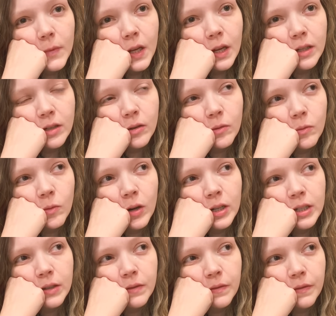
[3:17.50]
I don't
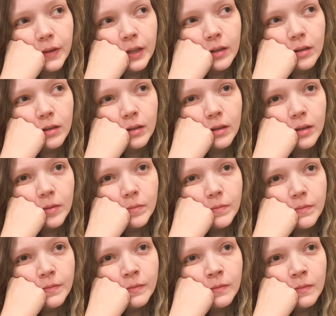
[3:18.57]
want to feel
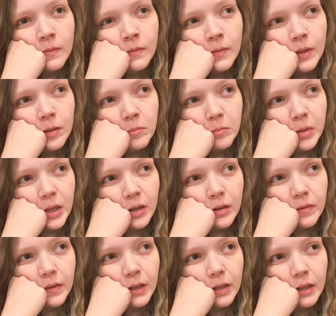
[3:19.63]
bitter
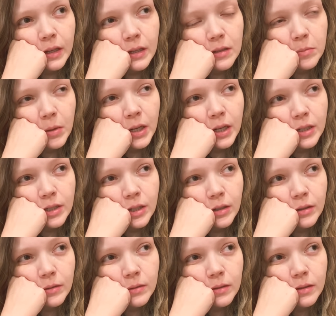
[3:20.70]
feelings, but I
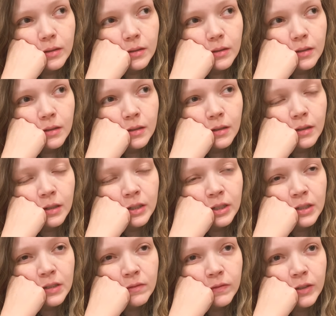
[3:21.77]
do. And I
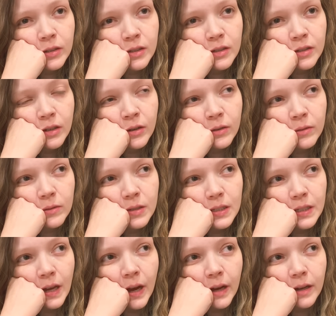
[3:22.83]
just feel so
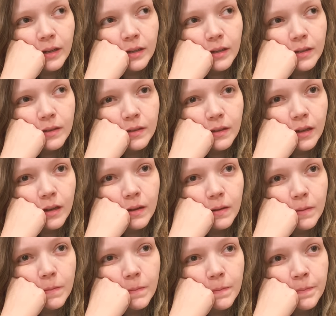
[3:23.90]
sad that
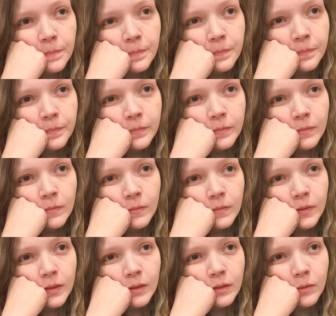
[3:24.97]

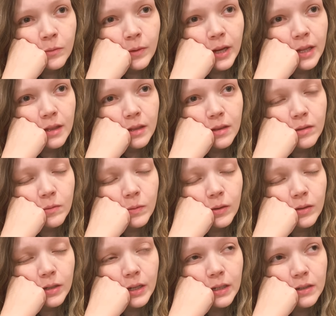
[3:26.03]
the way that the
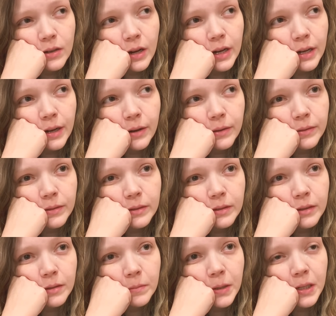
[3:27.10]
world is right now
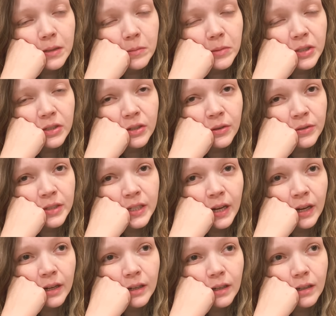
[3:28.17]
makes me so
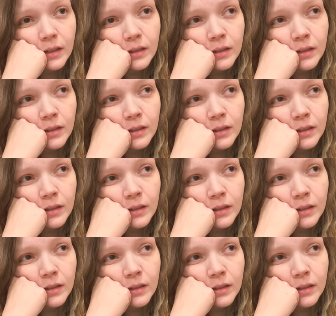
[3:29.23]
sad.